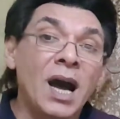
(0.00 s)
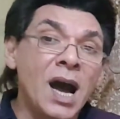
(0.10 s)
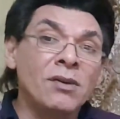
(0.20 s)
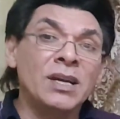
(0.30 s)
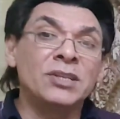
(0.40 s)

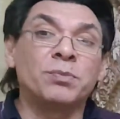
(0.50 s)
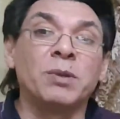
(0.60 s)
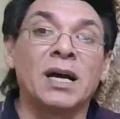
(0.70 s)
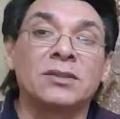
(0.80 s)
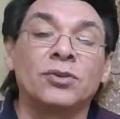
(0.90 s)
Rh
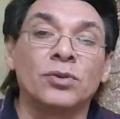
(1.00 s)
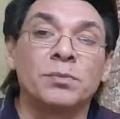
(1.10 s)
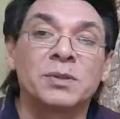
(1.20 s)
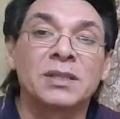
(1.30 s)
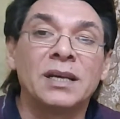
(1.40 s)
blood
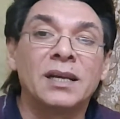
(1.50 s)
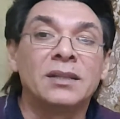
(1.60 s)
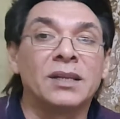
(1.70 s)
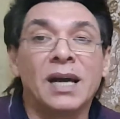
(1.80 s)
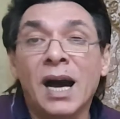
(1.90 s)
groups.
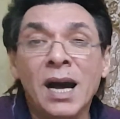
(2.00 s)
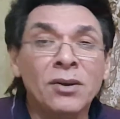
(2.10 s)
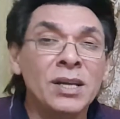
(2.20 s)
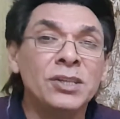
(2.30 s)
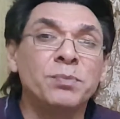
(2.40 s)
The
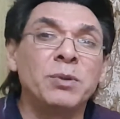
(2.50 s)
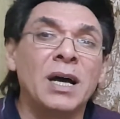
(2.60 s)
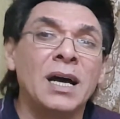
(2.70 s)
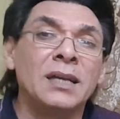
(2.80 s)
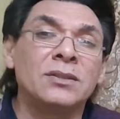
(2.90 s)
Rh
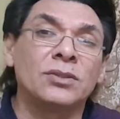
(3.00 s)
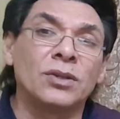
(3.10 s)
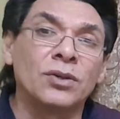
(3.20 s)
blood